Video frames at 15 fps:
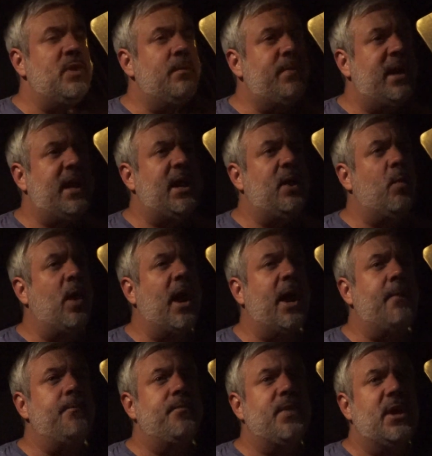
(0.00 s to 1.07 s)
But
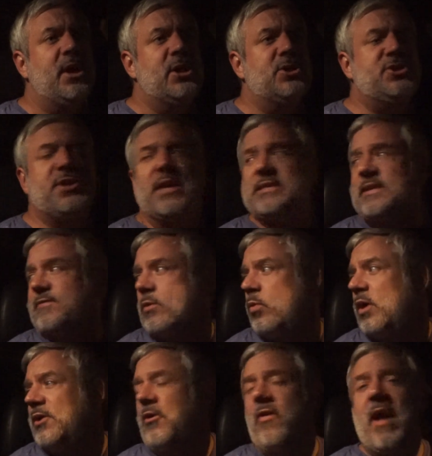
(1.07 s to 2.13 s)
anyway, do you guys ever
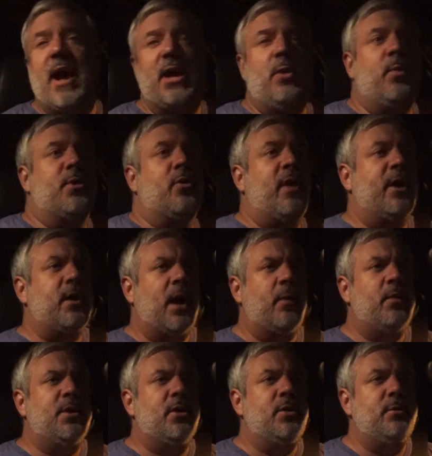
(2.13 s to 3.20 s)
wonder that? You wonder like, I
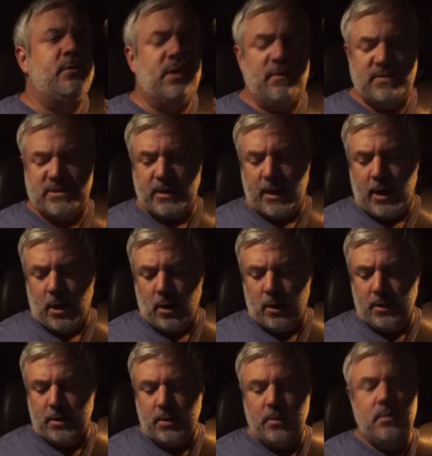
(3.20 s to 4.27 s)
wonder who lives there
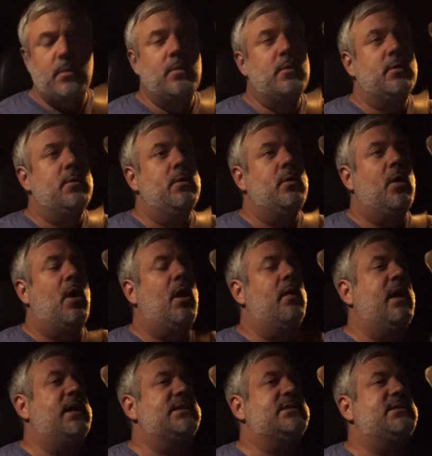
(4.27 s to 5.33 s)
and all
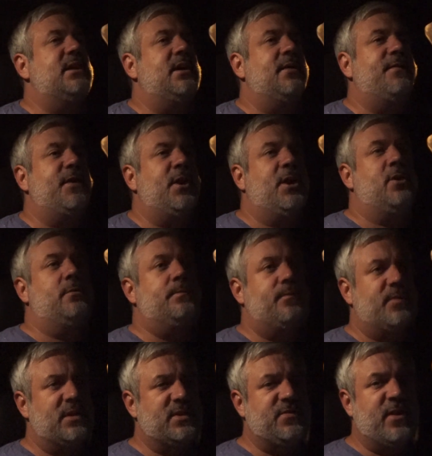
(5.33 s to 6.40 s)
that stuff, you know?
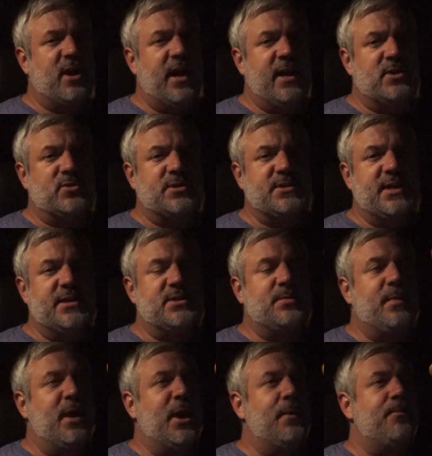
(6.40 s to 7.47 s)
It's very interesting to
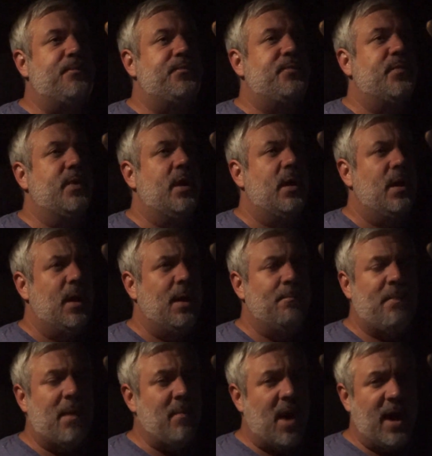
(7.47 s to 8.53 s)
me.
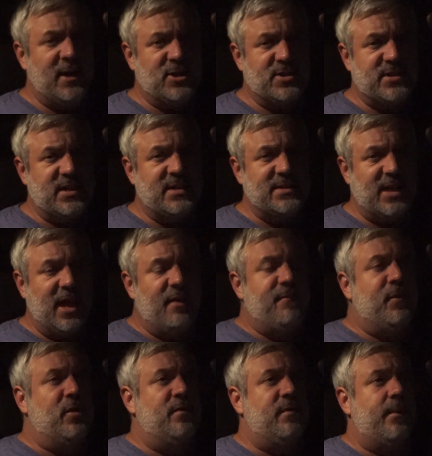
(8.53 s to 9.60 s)
My mind just is like
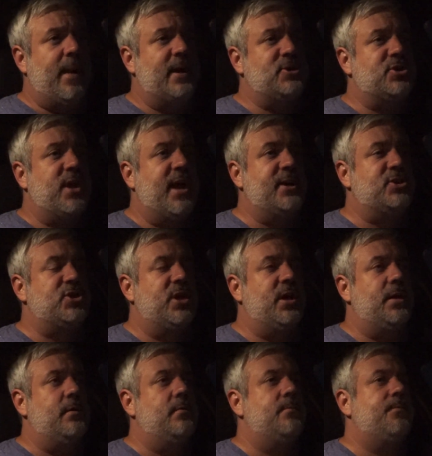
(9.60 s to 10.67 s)
full of
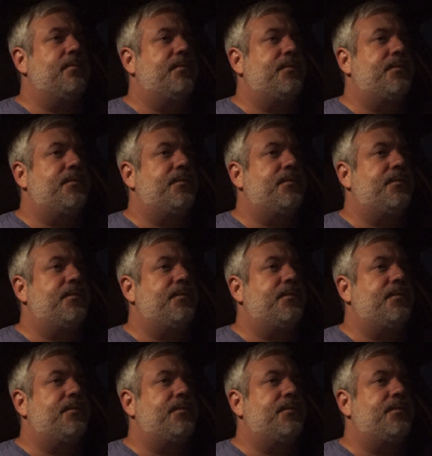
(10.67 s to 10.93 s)
imagination.